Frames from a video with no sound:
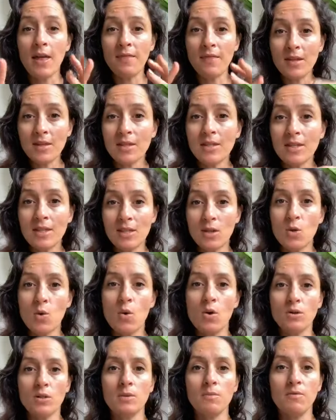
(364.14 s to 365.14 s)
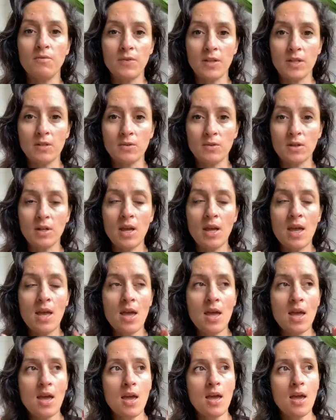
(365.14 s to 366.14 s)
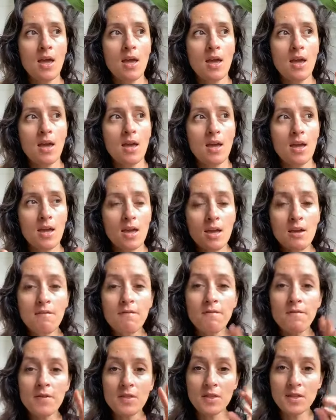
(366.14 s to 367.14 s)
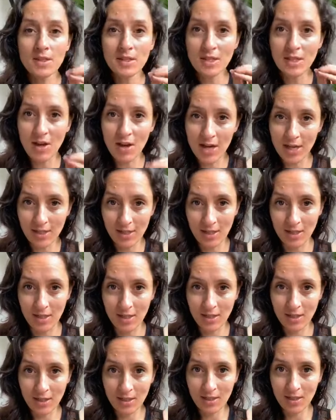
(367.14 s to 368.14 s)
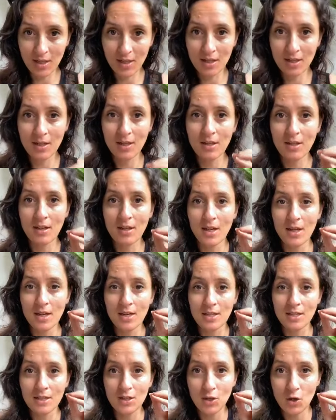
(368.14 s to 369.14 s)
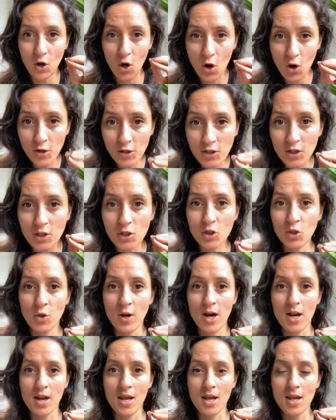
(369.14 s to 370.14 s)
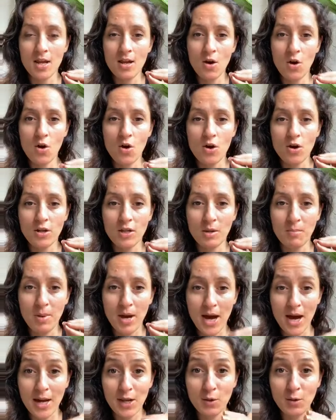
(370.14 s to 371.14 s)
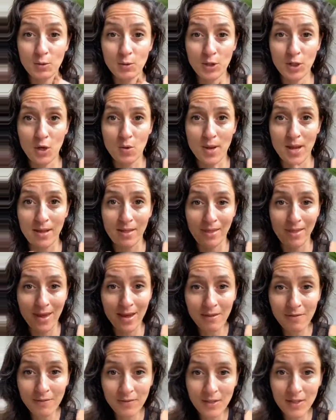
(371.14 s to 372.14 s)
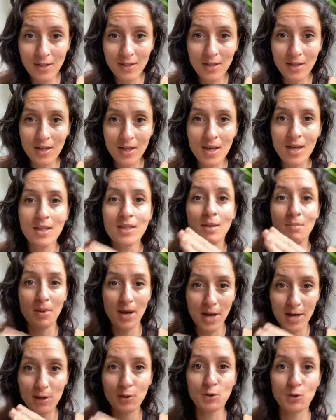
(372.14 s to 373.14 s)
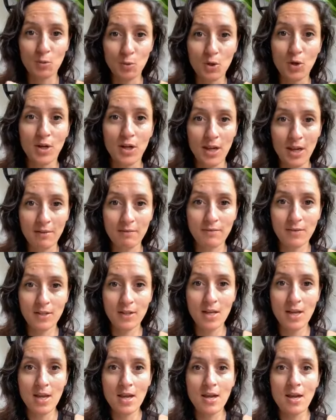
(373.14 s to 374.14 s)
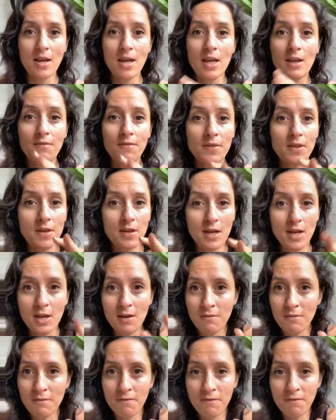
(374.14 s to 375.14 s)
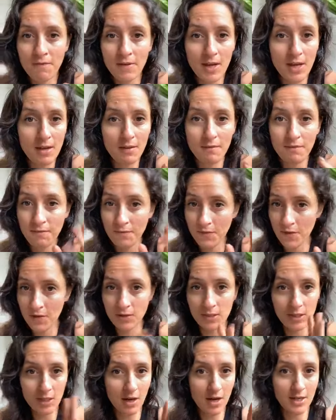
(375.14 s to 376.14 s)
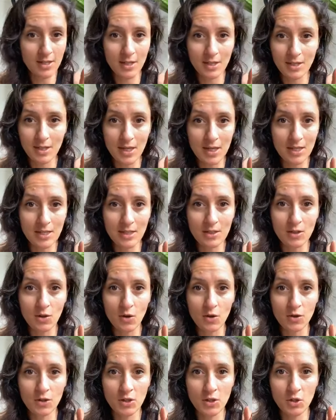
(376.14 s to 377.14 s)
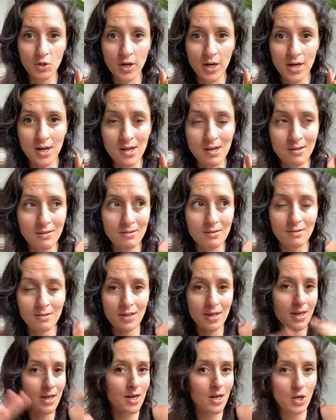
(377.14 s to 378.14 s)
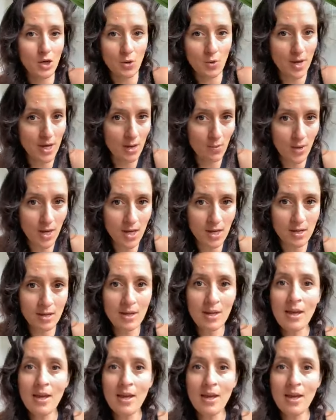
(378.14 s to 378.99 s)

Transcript: And this is in the quantum field. If the scientist is concentrating on the particles going left, the particles will go left. If the scientist isn't concentrating, they're going to go anywhere.